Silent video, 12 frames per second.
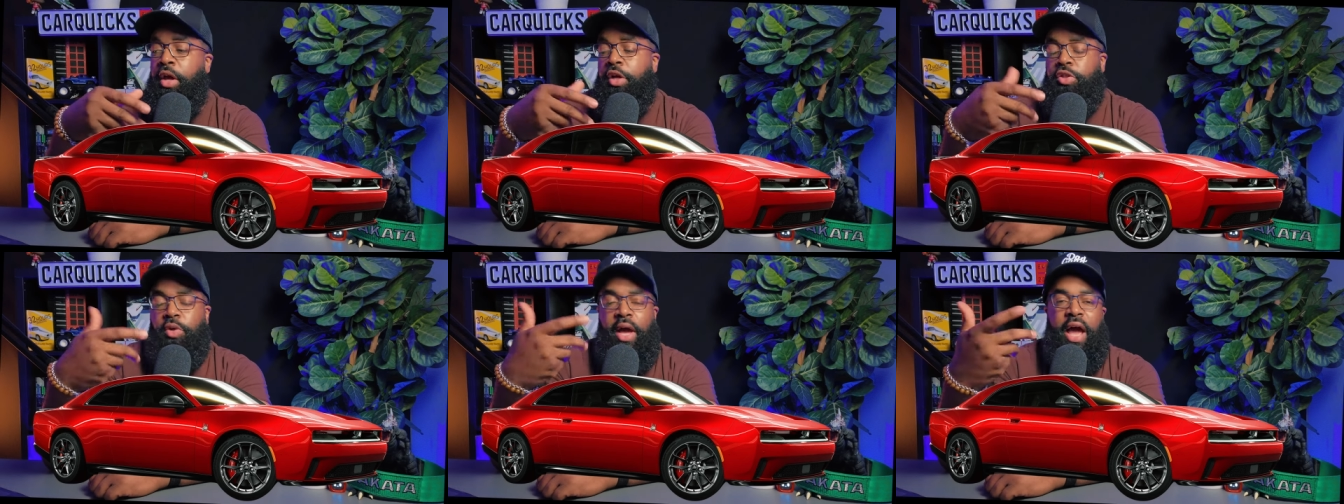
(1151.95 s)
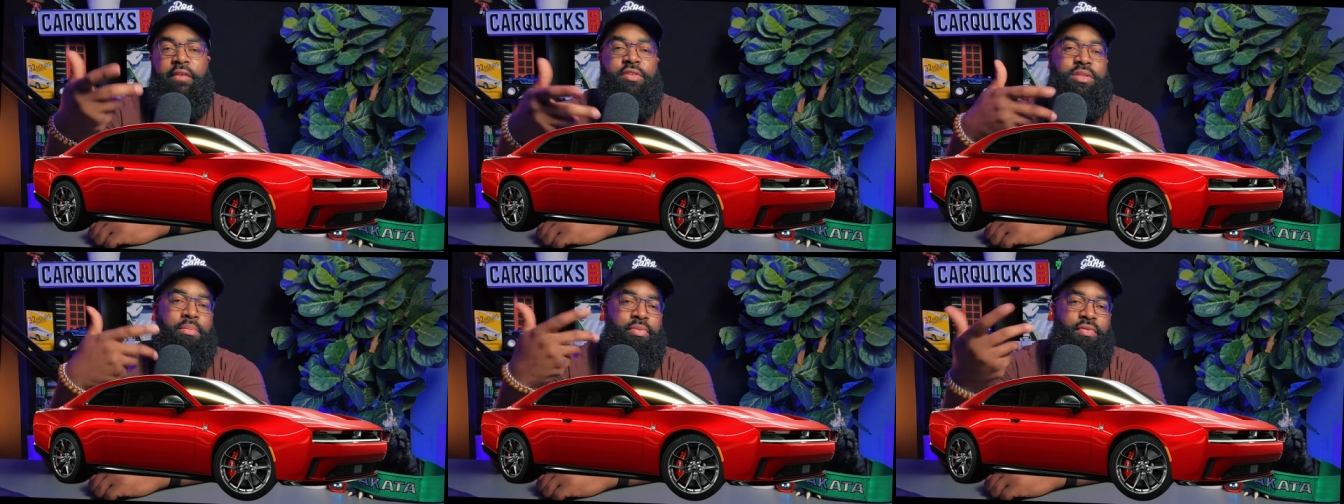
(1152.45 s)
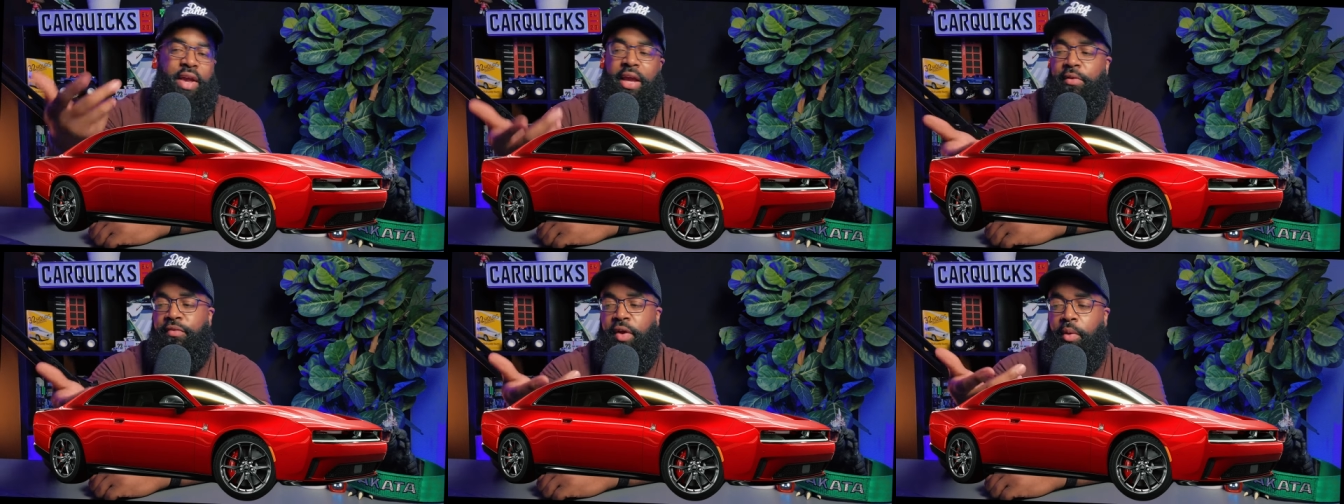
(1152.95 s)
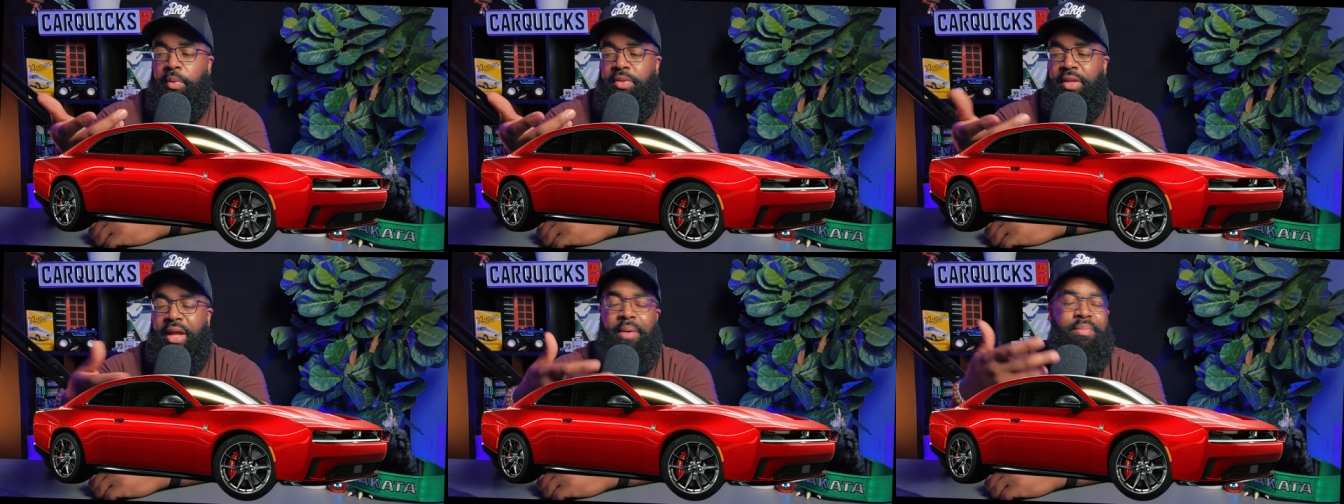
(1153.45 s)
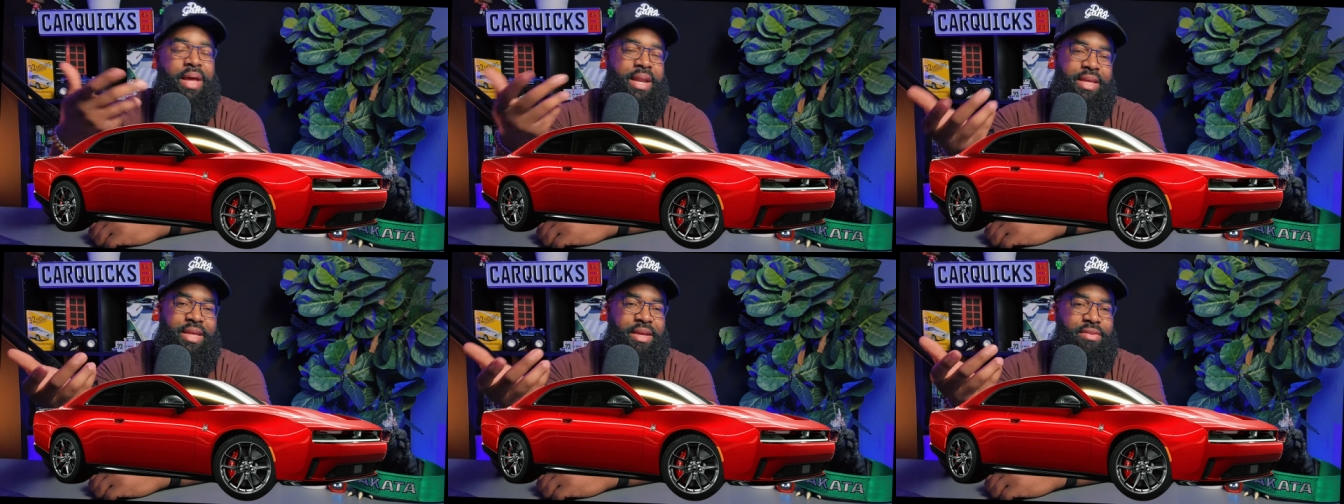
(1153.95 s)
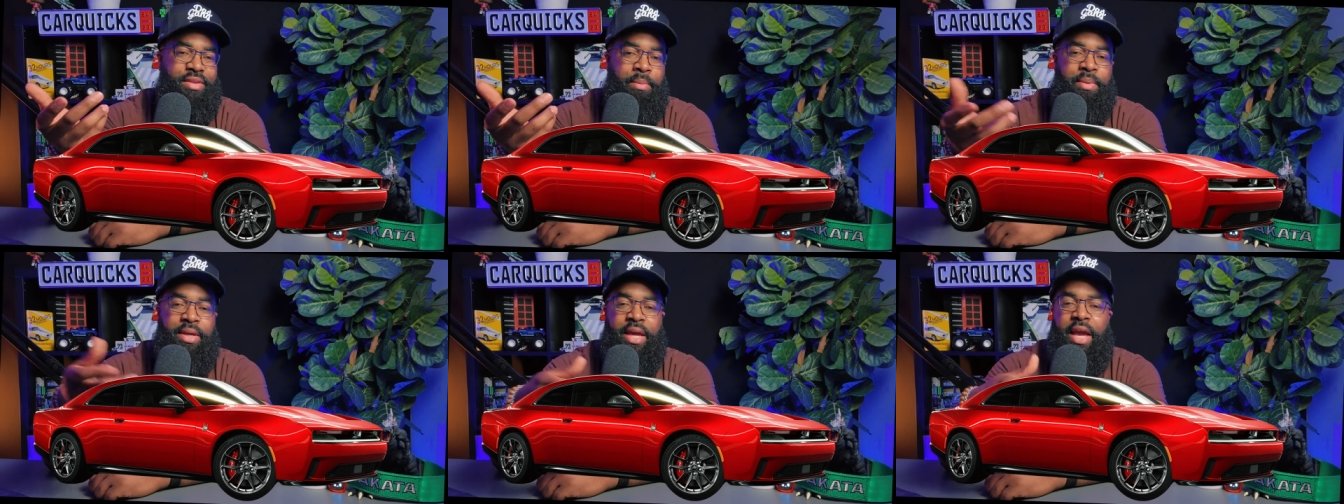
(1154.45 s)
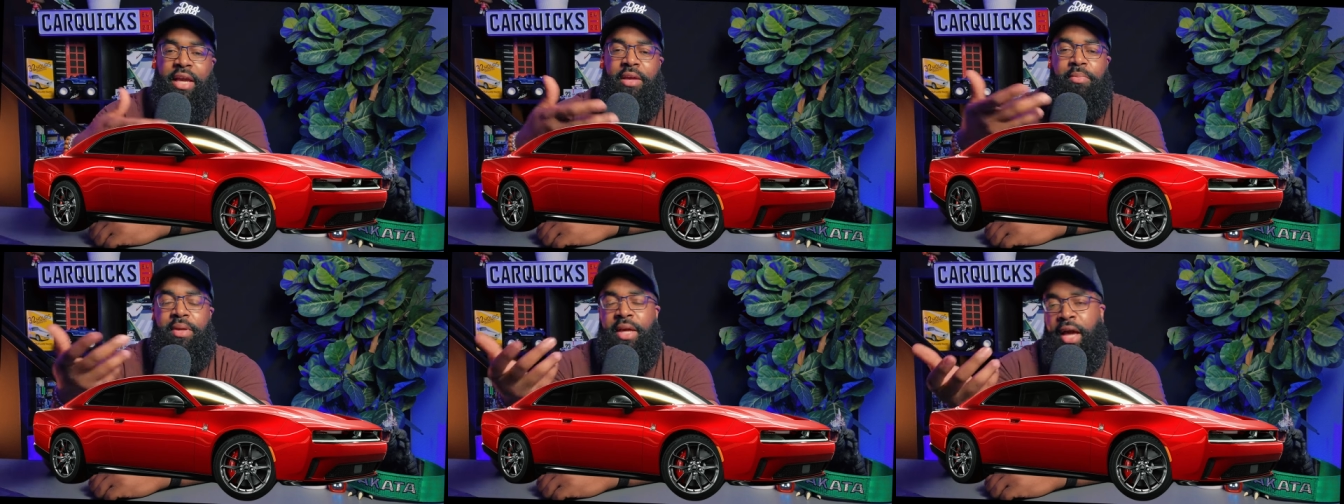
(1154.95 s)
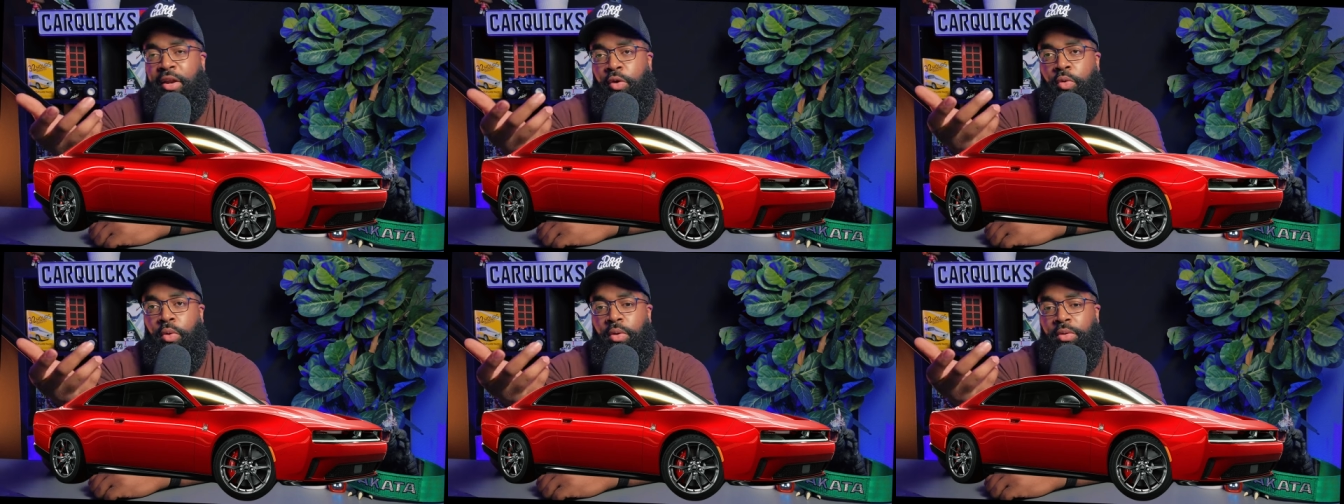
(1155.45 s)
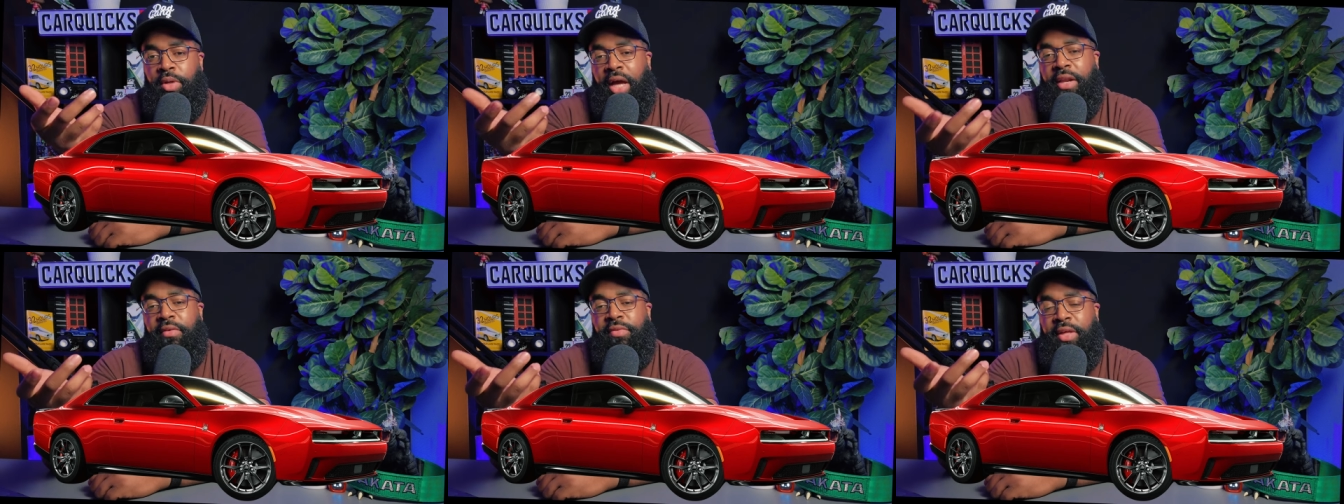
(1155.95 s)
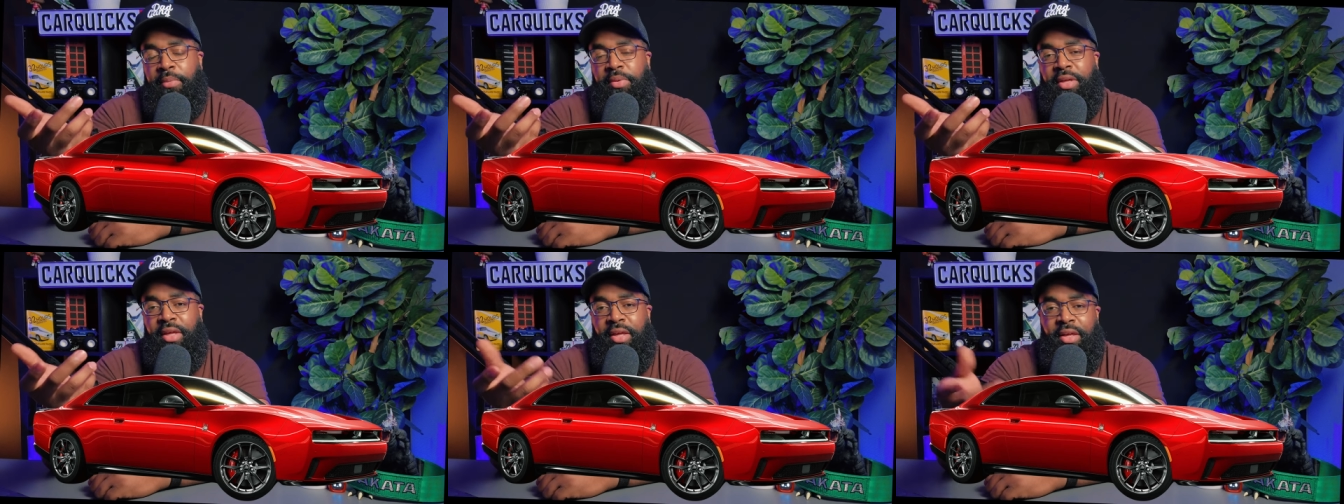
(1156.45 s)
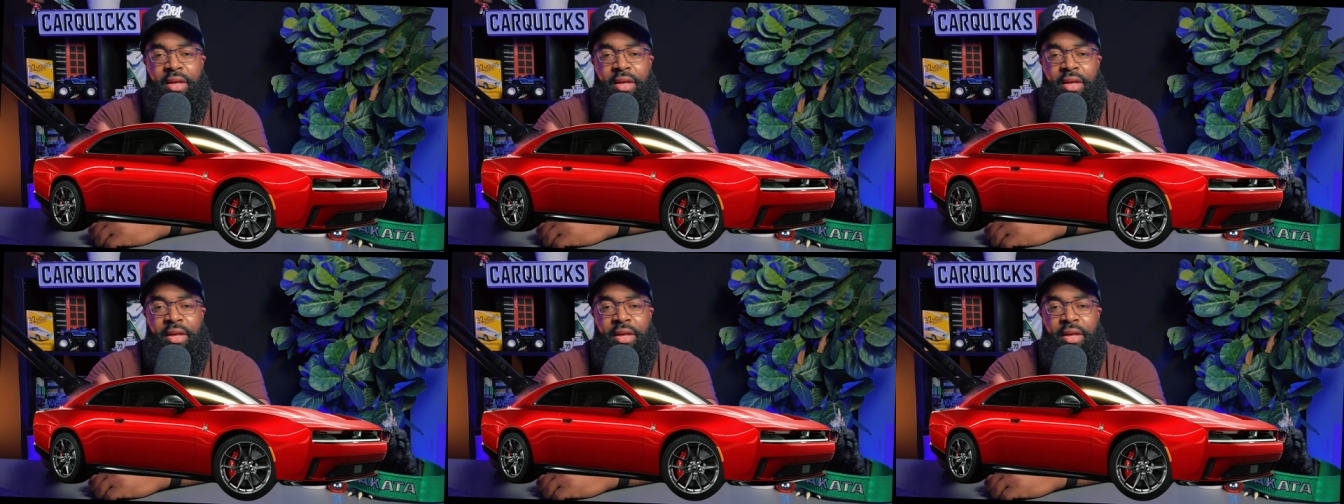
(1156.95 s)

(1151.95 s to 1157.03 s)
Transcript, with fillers: So having some fanfare with it, I'm not against. I mean, yeah, it can be kind of kind of gimmicky,